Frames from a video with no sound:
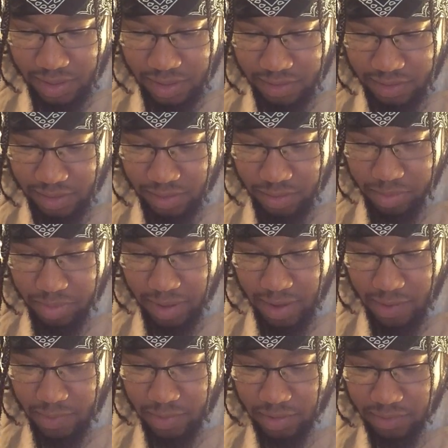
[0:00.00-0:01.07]
It says the
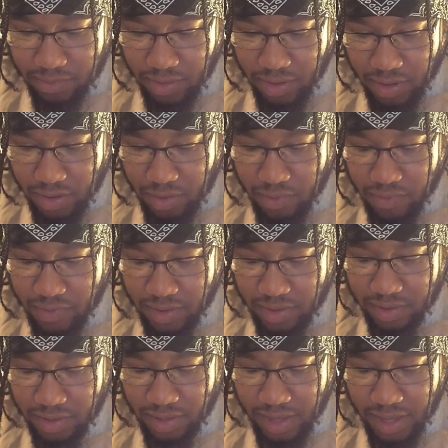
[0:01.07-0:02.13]
power of the earth
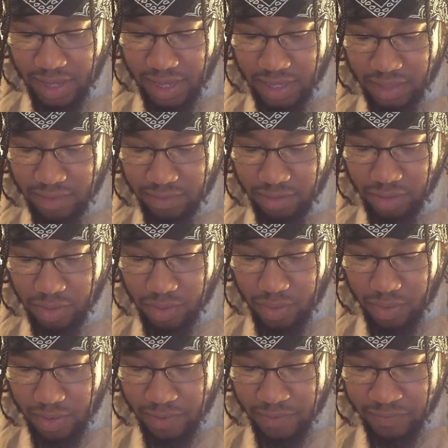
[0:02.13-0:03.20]
is in the hand of the
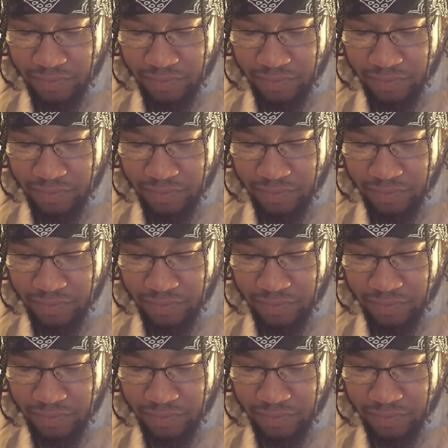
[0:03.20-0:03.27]
Lord,